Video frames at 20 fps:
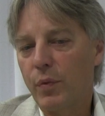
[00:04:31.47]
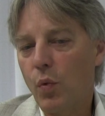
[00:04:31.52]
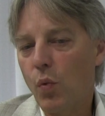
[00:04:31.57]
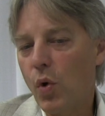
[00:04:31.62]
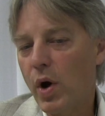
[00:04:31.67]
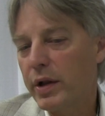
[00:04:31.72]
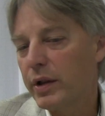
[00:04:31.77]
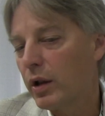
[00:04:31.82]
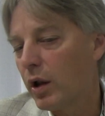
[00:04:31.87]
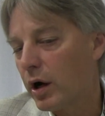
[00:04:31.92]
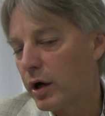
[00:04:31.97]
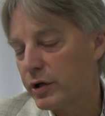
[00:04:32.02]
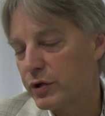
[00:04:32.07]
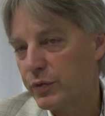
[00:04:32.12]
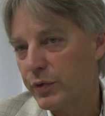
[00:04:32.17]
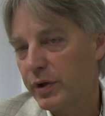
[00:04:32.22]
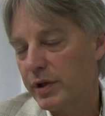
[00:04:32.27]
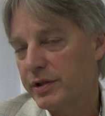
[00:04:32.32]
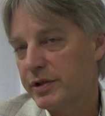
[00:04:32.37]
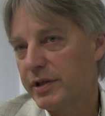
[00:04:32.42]
One large
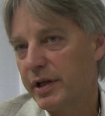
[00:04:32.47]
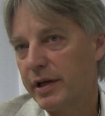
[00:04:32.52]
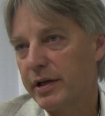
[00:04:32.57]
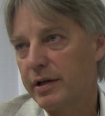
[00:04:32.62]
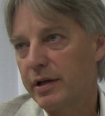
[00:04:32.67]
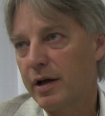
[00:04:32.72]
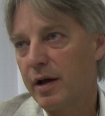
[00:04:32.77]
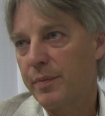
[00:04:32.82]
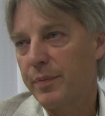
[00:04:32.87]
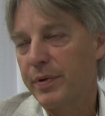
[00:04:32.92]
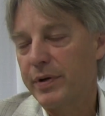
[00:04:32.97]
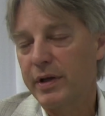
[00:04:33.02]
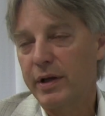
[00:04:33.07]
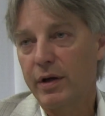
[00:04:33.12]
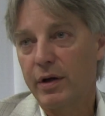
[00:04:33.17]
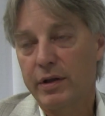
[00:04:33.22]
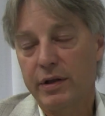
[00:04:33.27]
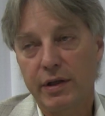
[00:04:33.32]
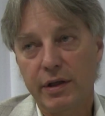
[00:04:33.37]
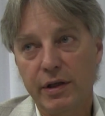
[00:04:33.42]
real estate
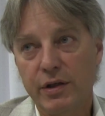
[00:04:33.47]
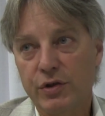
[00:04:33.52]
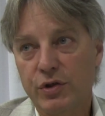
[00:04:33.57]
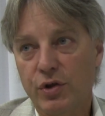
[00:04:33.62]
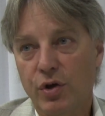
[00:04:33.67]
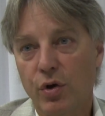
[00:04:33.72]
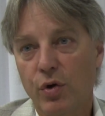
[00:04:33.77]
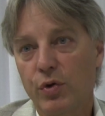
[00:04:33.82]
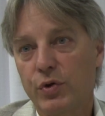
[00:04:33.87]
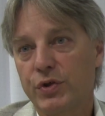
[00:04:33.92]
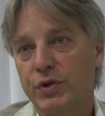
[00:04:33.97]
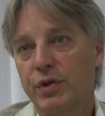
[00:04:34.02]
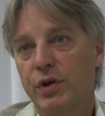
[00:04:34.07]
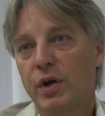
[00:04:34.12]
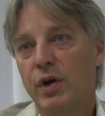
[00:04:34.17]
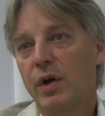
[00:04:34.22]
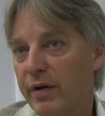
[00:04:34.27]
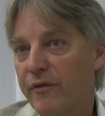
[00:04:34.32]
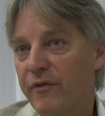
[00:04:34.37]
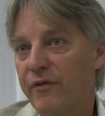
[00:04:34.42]
company on the East Coast
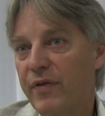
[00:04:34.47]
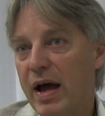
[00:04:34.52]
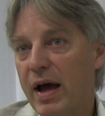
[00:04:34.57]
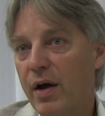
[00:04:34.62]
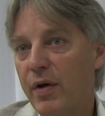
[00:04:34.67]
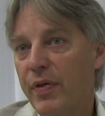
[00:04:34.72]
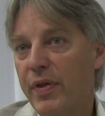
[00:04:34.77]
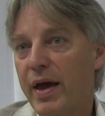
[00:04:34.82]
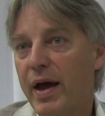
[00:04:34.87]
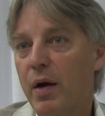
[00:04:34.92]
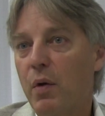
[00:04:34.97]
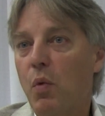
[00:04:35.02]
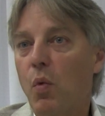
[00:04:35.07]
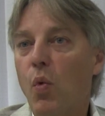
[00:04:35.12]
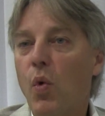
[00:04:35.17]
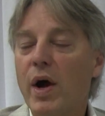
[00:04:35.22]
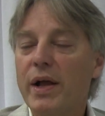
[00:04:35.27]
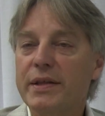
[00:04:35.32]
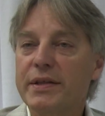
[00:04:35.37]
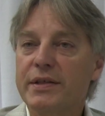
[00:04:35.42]
found that
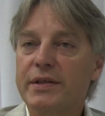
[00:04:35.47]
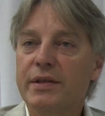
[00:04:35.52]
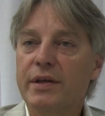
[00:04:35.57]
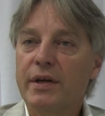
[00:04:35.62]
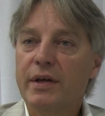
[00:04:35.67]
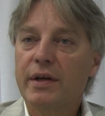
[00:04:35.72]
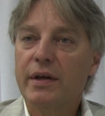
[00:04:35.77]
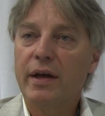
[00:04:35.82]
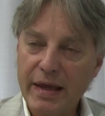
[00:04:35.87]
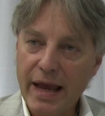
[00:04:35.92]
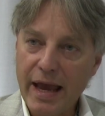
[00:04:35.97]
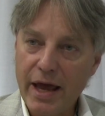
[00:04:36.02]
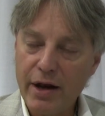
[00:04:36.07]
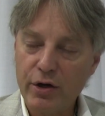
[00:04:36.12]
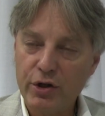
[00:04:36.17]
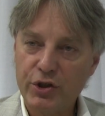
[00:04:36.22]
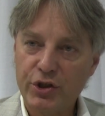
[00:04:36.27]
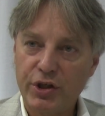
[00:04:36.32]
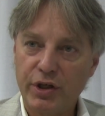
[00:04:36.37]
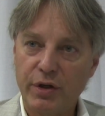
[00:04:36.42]
once the
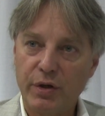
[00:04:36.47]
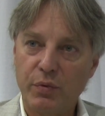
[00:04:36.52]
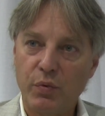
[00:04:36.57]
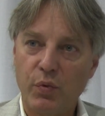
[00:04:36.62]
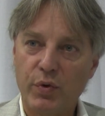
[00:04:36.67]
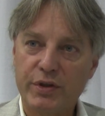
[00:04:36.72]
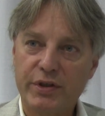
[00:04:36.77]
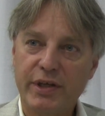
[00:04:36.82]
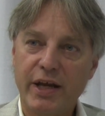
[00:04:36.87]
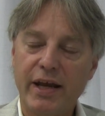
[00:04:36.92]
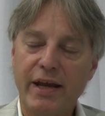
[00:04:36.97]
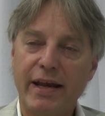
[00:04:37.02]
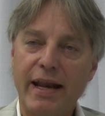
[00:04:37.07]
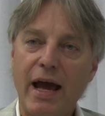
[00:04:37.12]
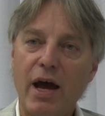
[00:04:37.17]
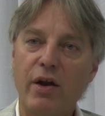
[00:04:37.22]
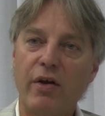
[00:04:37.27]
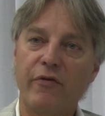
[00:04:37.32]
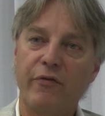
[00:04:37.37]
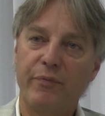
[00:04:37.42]
energy was taken
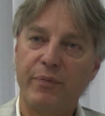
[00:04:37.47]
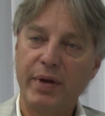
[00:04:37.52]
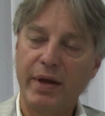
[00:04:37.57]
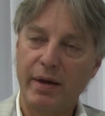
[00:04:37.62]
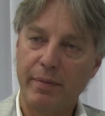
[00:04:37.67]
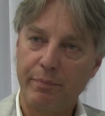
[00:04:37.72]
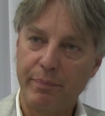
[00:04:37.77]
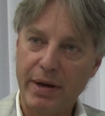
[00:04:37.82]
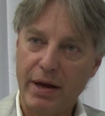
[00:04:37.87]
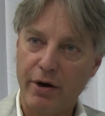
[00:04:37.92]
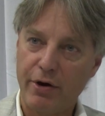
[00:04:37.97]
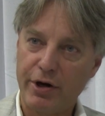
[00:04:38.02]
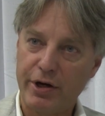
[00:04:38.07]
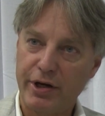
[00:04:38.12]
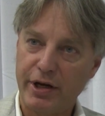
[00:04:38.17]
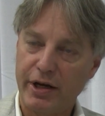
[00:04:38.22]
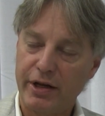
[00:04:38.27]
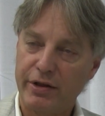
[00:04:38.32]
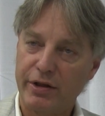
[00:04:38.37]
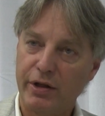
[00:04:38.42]
out of being buried
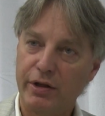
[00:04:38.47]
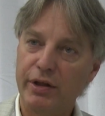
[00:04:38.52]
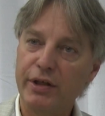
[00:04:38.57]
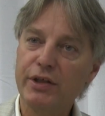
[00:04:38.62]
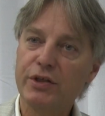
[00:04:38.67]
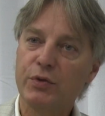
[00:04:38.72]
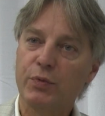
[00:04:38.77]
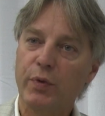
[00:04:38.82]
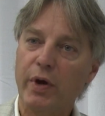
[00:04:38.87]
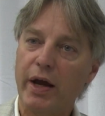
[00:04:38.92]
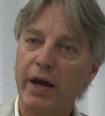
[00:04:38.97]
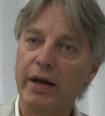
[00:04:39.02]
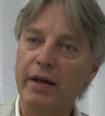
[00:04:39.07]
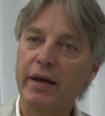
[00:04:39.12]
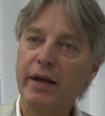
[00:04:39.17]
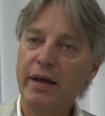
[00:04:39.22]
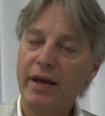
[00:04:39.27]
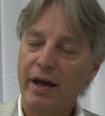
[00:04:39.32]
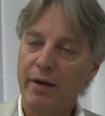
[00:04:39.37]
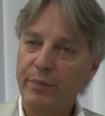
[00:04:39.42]
in the lease rate
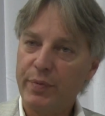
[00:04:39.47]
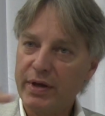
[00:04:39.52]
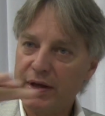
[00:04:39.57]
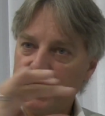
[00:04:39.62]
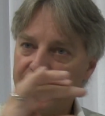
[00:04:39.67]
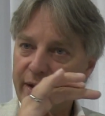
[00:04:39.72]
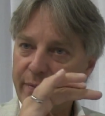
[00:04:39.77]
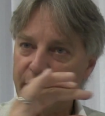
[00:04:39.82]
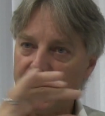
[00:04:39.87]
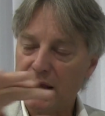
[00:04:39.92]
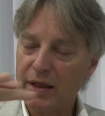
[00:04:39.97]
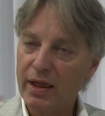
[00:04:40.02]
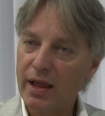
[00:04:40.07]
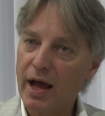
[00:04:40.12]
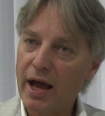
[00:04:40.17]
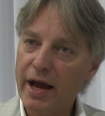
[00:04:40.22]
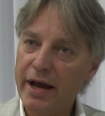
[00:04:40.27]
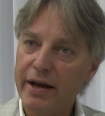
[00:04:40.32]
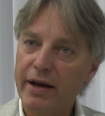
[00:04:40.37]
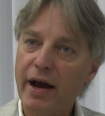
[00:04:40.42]
and became a
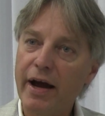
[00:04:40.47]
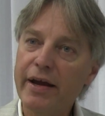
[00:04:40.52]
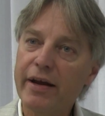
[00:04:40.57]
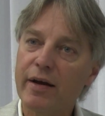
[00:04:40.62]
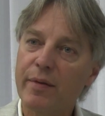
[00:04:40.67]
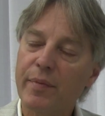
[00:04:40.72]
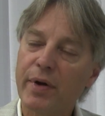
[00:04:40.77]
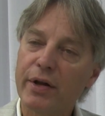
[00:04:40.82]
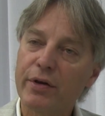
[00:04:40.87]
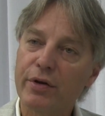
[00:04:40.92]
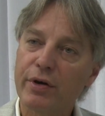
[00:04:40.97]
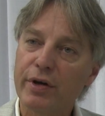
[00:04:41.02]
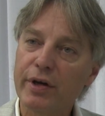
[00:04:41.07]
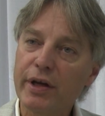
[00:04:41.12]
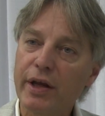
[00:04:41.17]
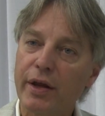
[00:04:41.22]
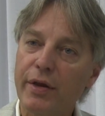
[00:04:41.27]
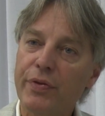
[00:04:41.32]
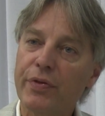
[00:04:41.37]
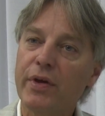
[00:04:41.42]
line item
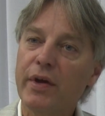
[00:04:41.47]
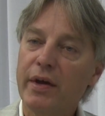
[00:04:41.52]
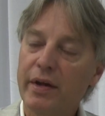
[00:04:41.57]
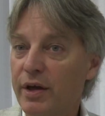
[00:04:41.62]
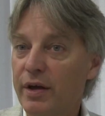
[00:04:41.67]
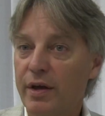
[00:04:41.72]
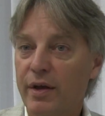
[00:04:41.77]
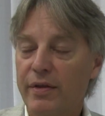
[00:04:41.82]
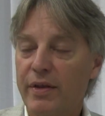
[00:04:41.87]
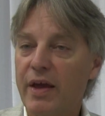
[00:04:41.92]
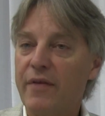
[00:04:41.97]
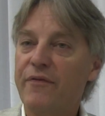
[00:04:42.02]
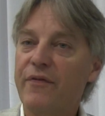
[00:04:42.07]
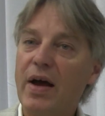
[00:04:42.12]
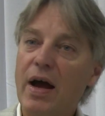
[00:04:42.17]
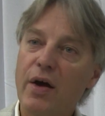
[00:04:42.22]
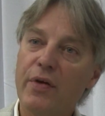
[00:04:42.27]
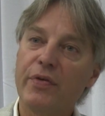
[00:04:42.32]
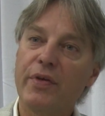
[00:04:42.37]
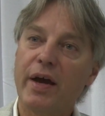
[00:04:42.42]
underneath, they
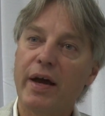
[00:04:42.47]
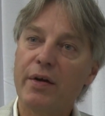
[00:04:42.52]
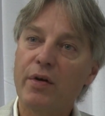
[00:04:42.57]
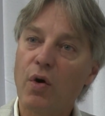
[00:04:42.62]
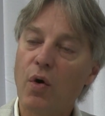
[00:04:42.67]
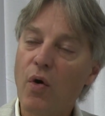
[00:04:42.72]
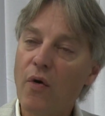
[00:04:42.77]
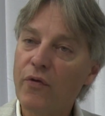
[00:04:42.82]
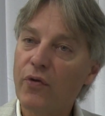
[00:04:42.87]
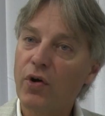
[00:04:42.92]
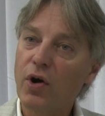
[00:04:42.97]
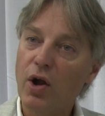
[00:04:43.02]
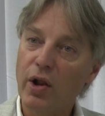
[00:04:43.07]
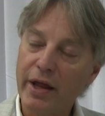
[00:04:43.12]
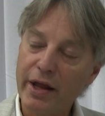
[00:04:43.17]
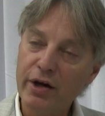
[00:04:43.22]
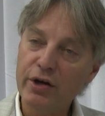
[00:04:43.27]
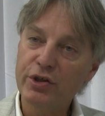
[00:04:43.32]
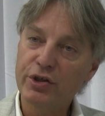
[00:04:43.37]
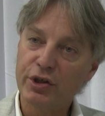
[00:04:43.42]
found that overall
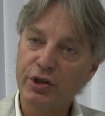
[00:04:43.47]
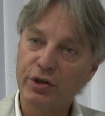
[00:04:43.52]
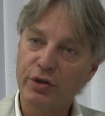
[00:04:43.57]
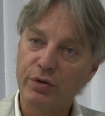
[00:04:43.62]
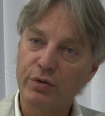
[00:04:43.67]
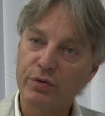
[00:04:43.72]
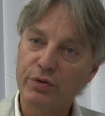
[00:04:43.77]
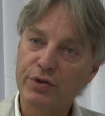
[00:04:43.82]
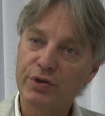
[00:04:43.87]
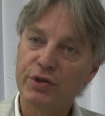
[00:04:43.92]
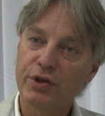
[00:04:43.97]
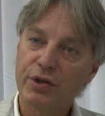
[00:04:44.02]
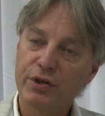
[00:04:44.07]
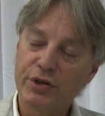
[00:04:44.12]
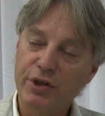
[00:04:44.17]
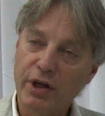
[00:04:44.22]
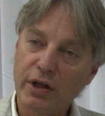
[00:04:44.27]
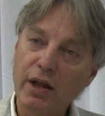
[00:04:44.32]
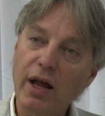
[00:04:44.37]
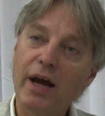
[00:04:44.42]
energy use
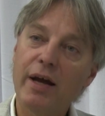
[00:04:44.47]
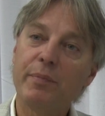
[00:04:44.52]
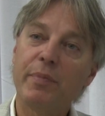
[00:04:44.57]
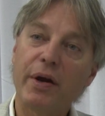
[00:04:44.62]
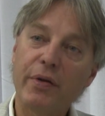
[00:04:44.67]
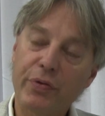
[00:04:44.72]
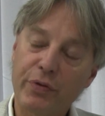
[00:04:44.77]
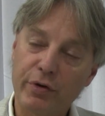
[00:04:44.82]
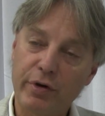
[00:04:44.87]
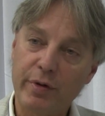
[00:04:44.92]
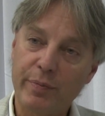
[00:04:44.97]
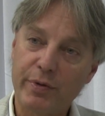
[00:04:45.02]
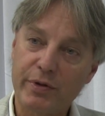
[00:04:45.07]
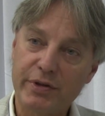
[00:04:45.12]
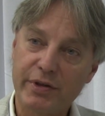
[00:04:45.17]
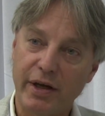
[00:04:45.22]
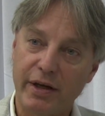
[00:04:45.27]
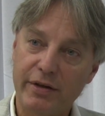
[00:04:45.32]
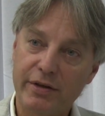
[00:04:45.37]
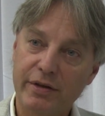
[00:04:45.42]
declined by
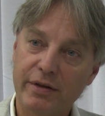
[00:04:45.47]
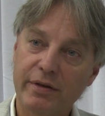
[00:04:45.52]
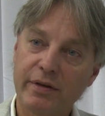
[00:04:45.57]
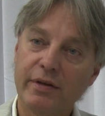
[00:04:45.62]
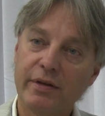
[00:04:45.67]
30%.